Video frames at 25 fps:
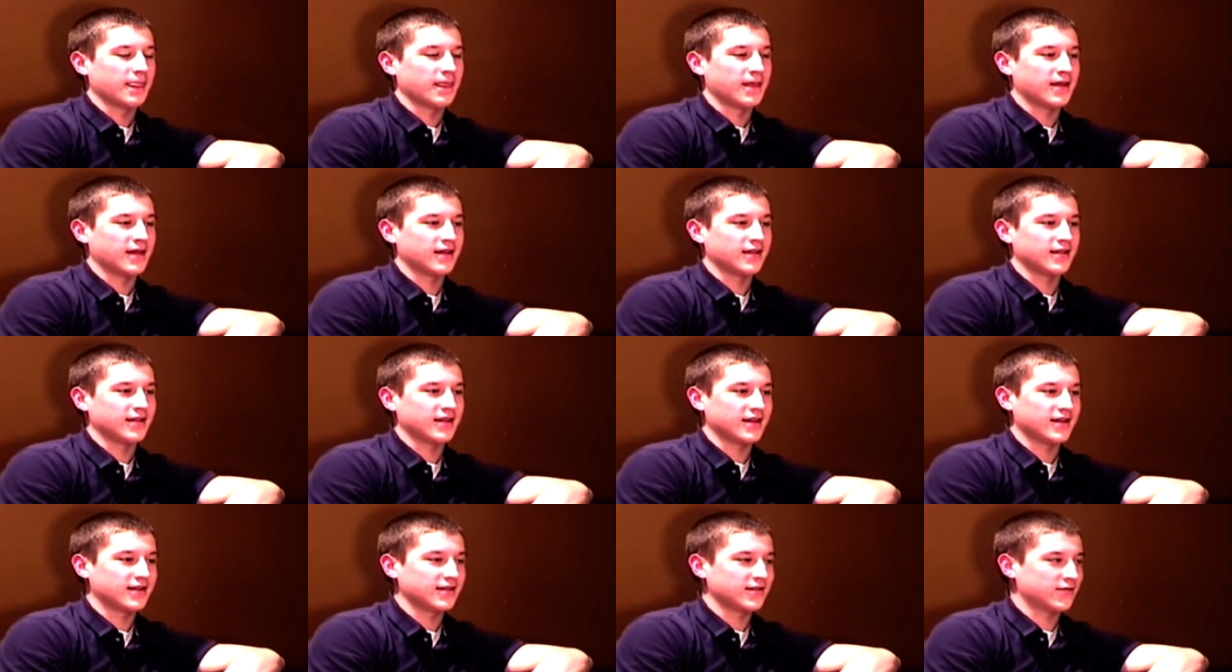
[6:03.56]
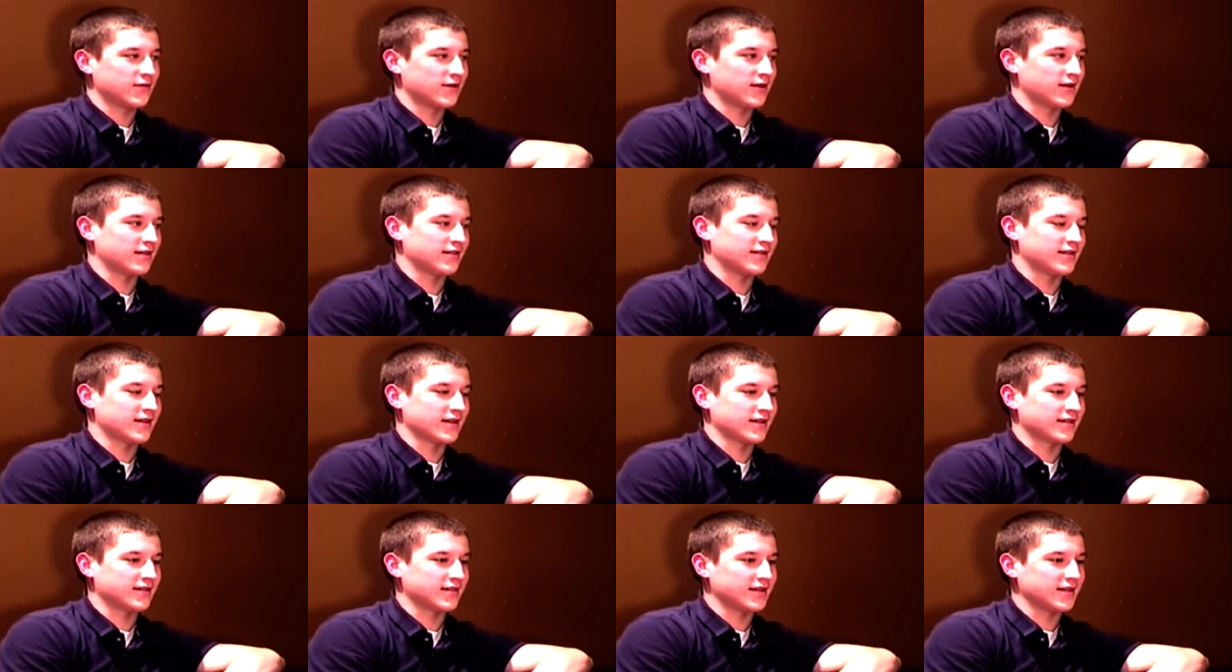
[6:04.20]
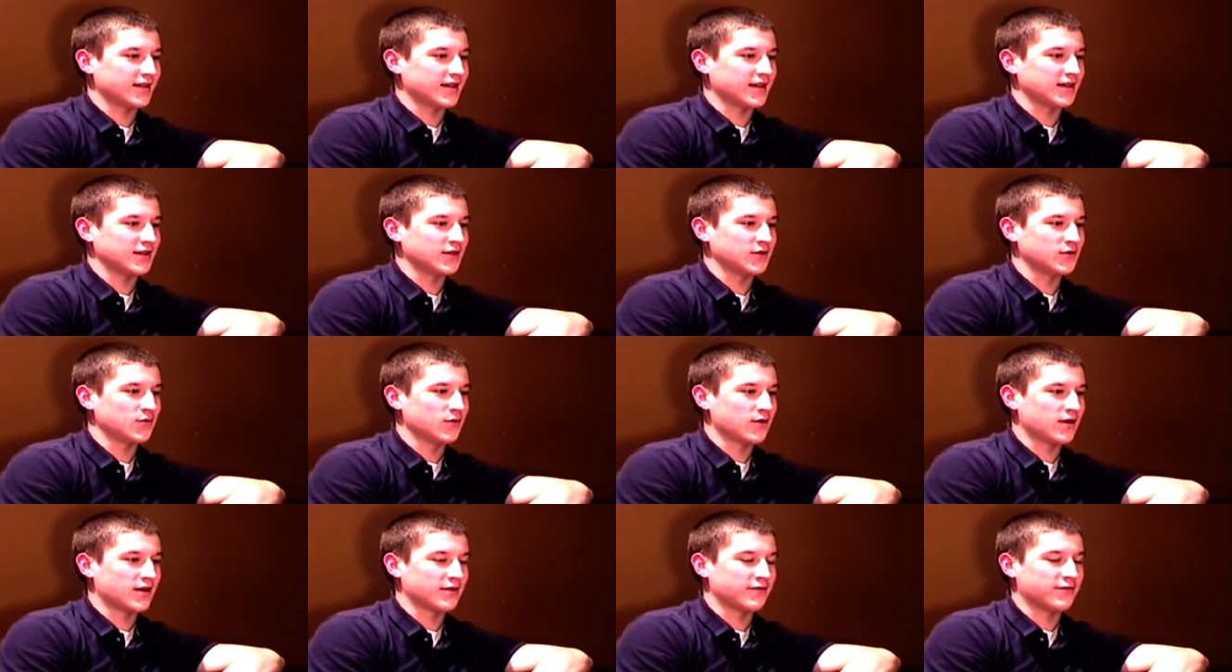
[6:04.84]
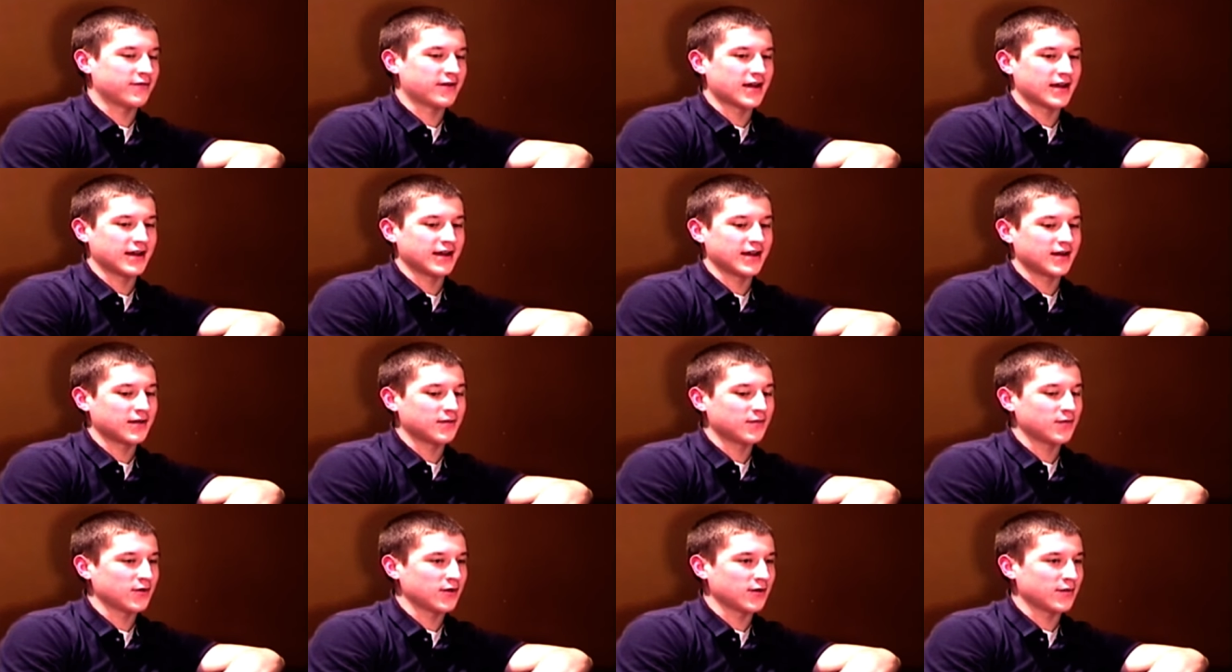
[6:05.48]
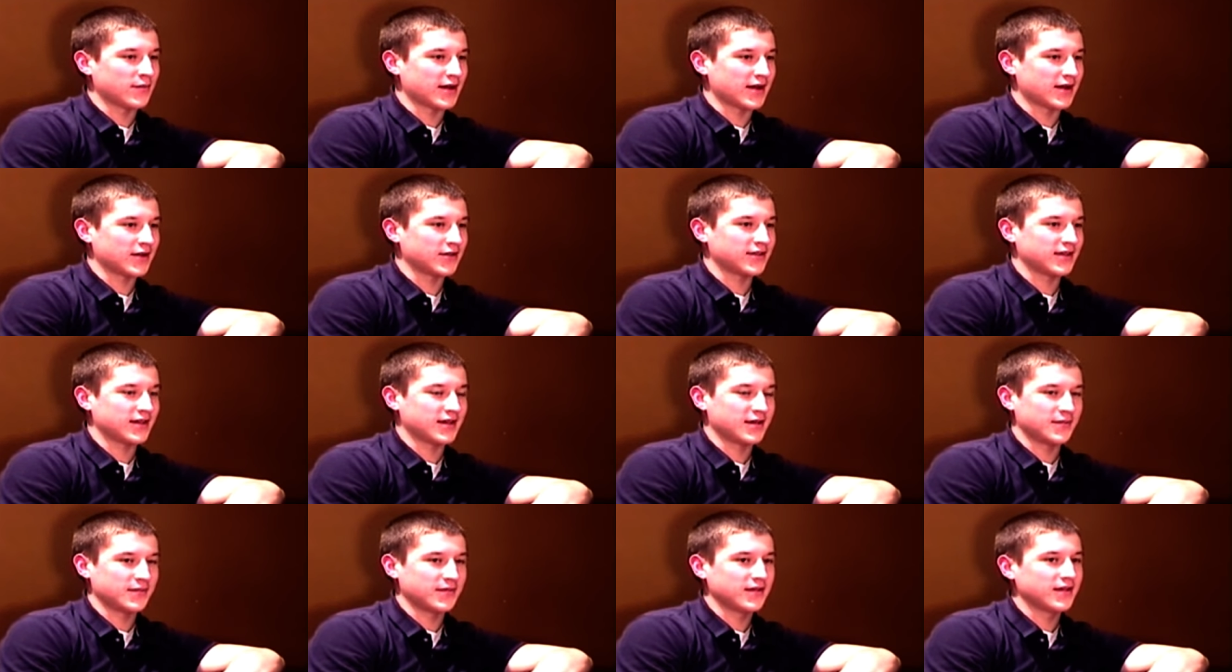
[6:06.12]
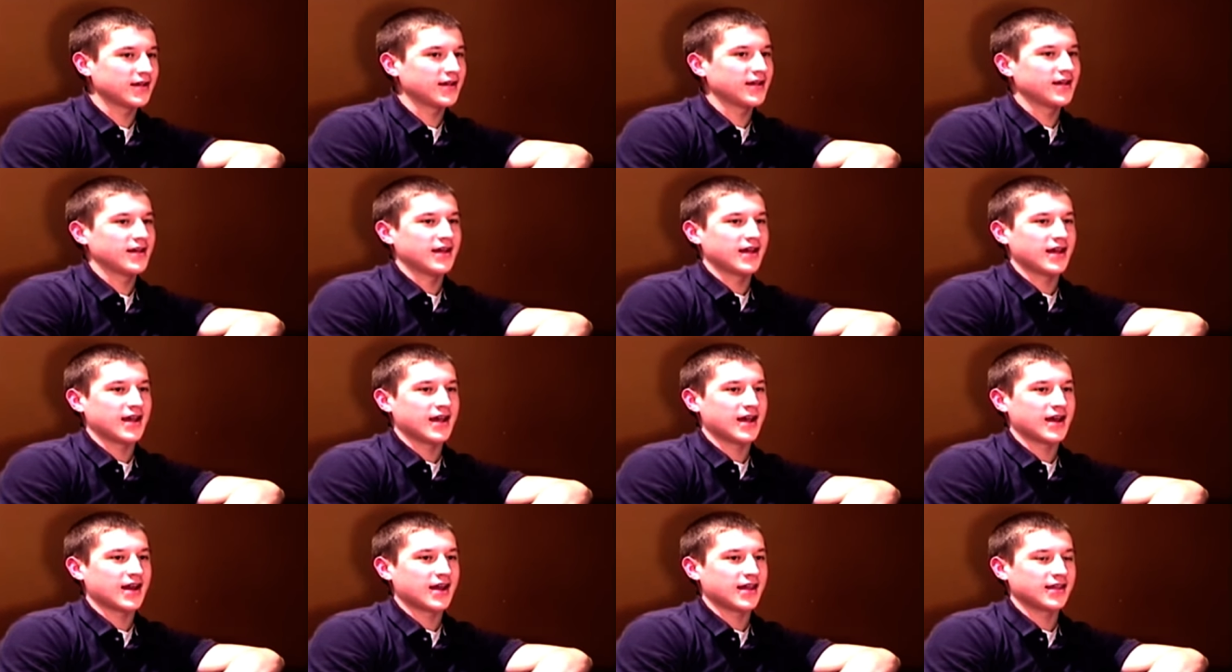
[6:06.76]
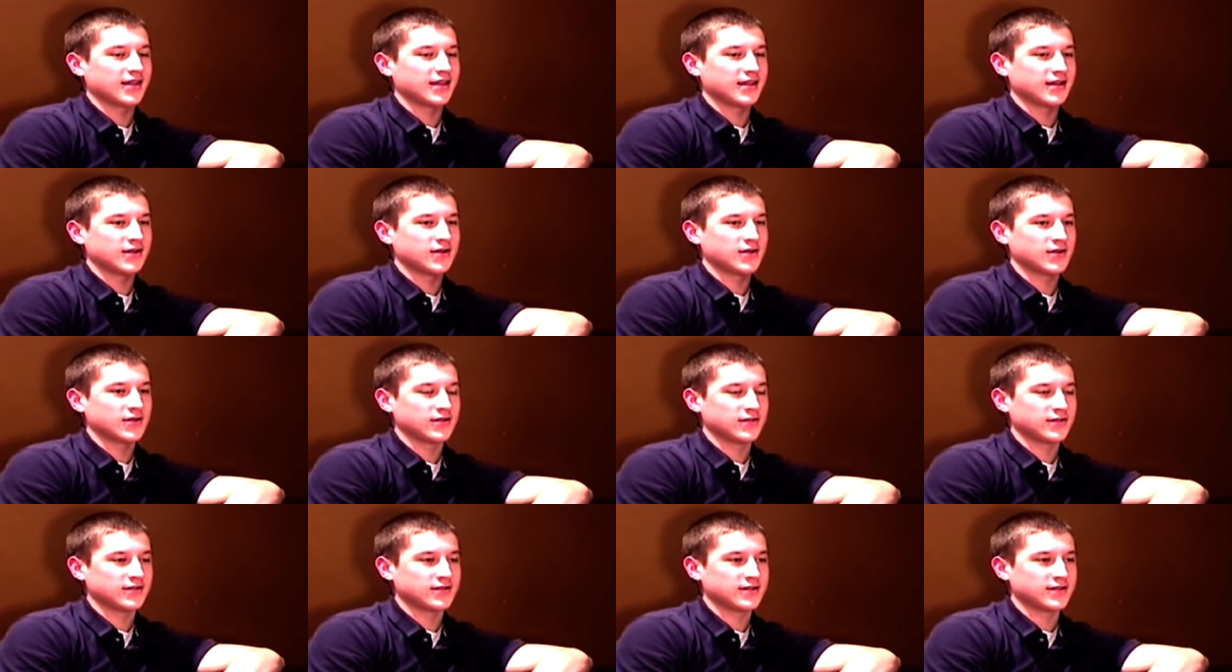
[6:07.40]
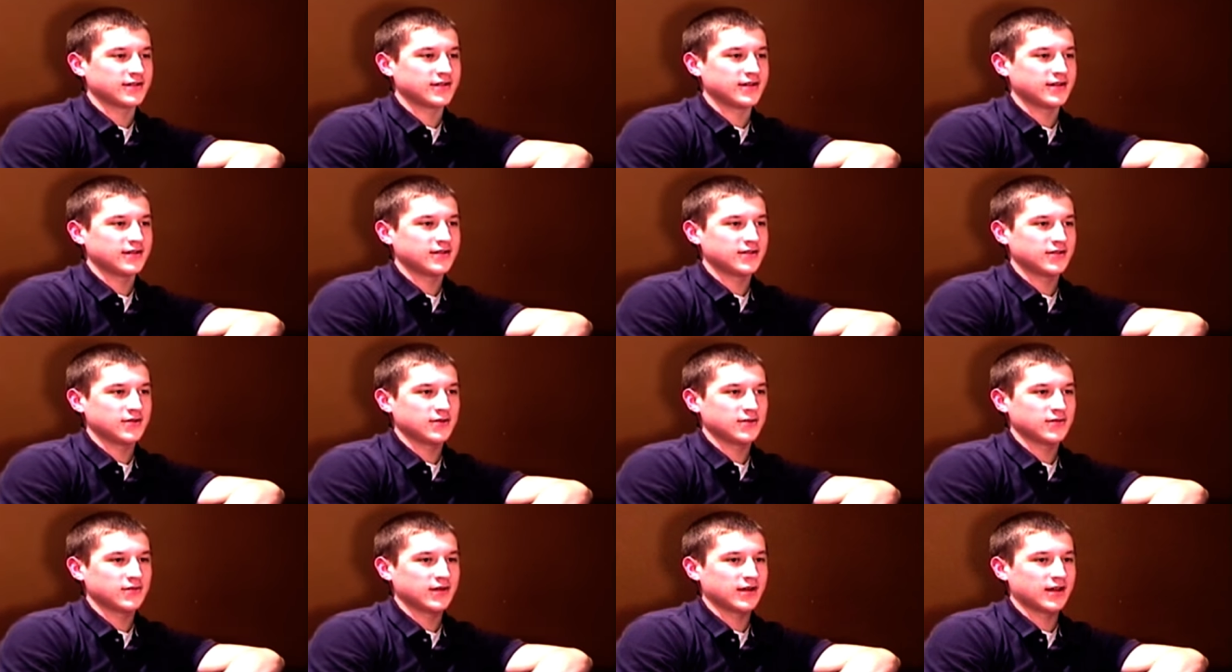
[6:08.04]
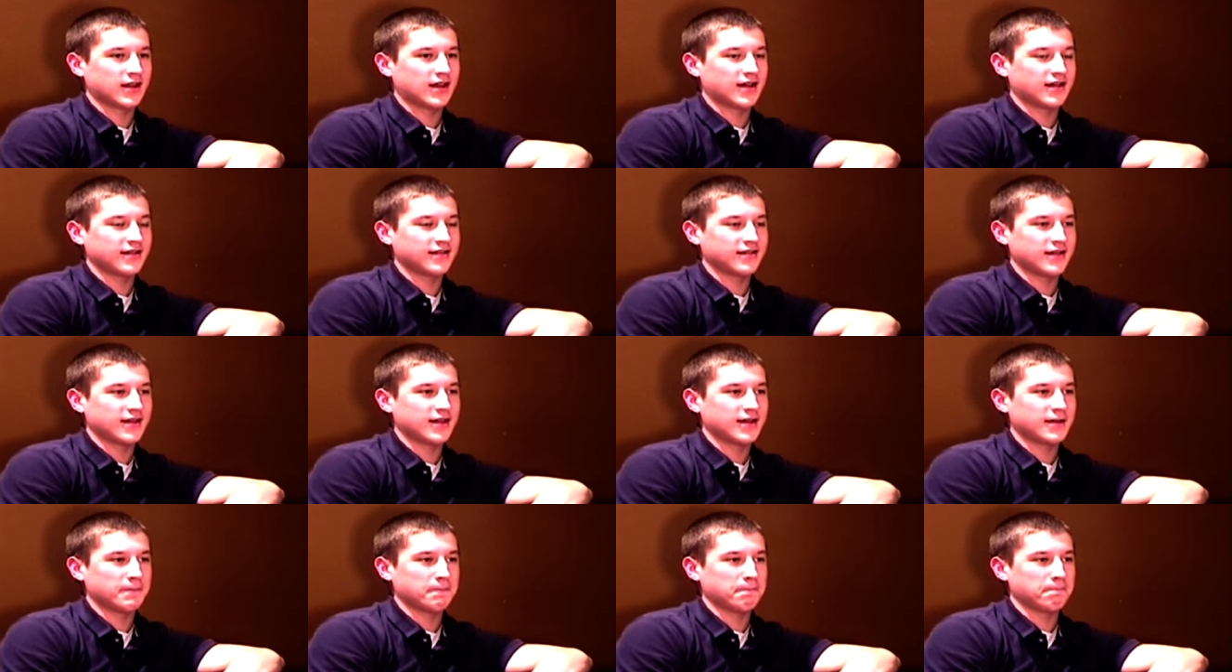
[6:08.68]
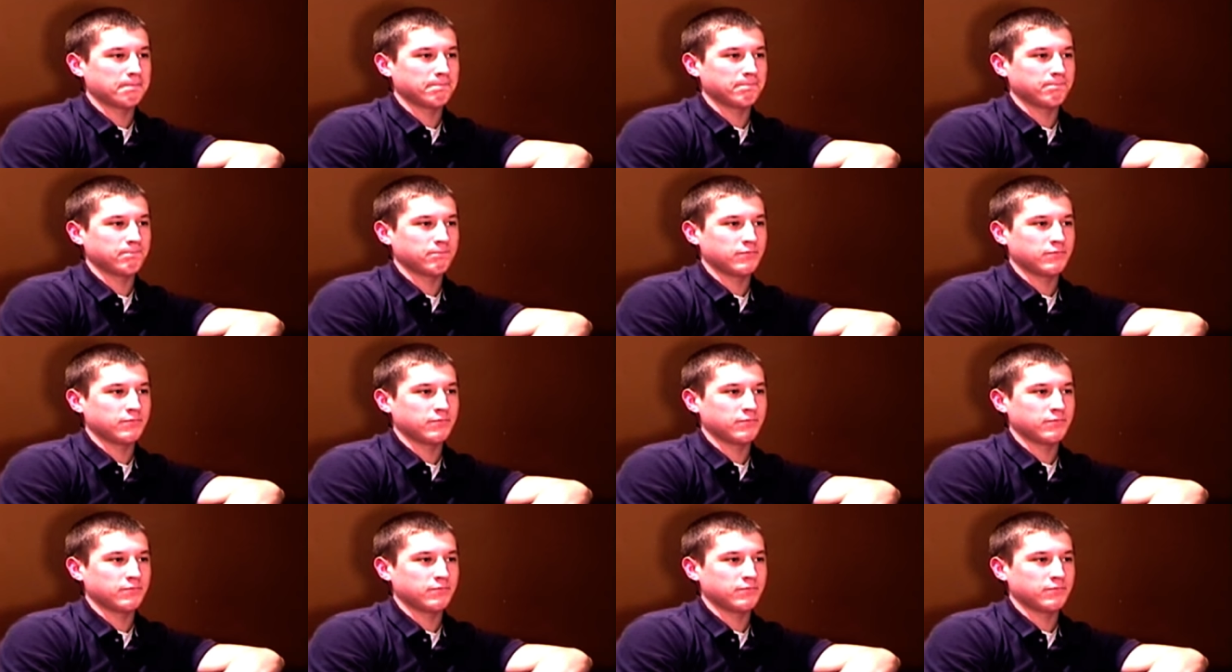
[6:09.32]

then that is very sexy that you want to find out more about them and i think that girls just need to realize that